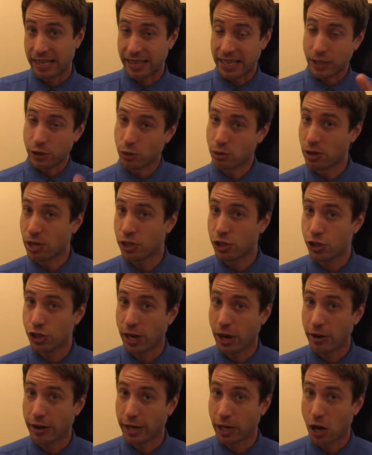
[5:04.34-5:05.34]
They do not
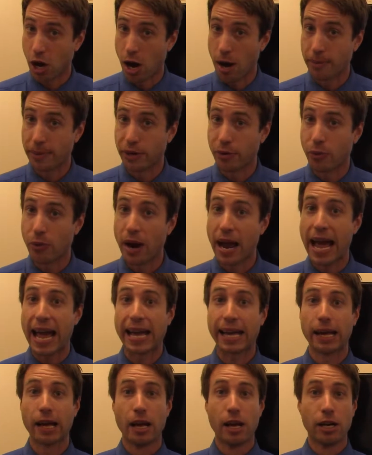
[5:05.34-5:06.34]
share a common
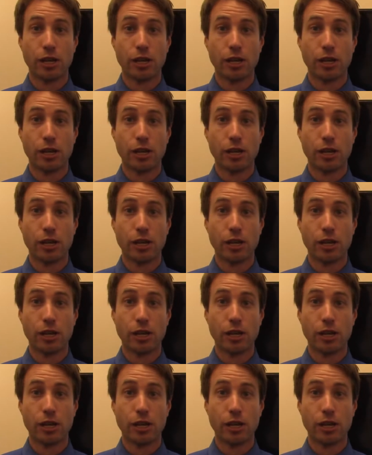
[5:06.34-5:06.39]
ray.